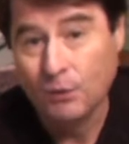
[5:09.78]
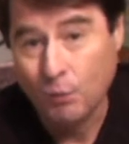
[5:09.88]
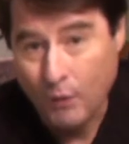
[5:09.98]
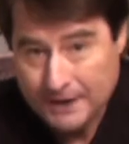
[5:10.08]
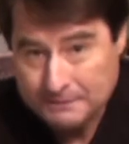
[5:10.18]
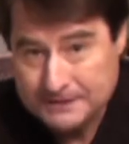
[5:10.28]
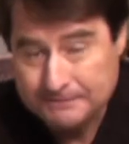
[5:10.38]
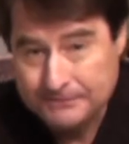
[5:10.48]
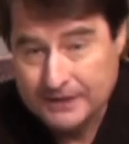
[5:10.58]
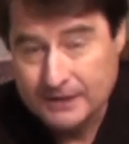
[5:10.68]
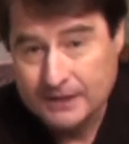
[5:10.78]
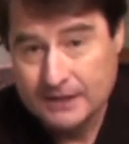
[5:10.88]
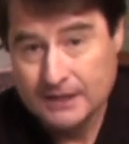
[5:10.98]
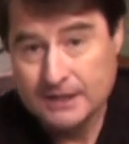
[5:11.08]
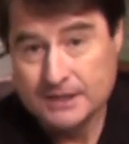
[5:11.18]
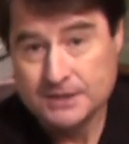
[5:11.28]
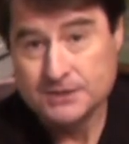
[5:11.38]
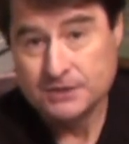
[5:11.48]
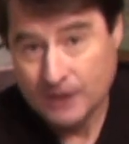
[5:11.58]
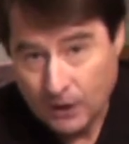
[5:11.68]
wiped.
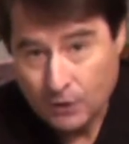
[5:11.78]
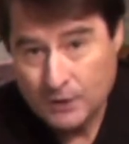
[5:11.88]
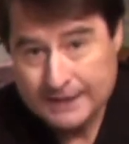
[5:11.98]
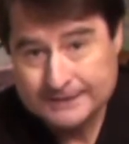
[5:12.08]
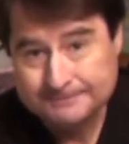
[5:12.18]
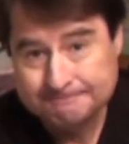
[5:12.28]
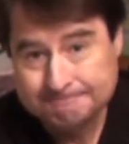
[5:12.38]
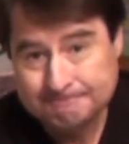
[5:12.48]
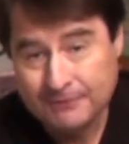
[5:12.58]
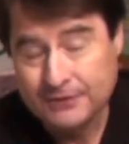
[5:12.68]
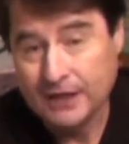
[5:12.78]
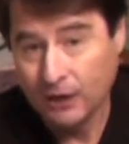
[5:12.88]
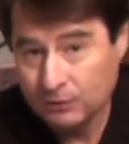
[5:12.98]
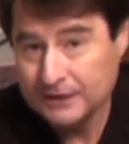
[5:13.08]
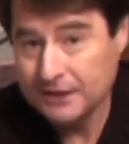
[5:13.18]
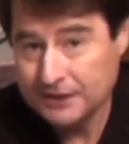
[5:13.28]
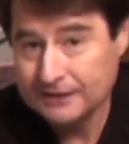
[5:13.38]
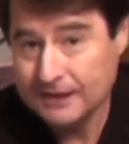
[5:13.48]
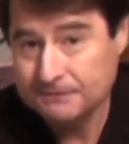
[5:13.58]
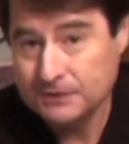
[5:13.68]
So the only
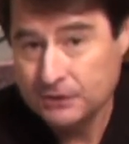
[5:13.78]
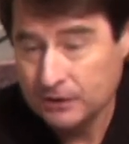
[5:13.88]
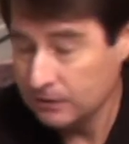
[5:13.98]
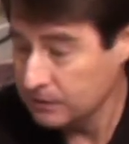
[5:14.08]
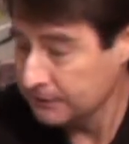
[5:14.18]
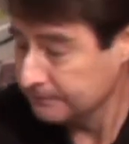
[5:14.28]
thing left to do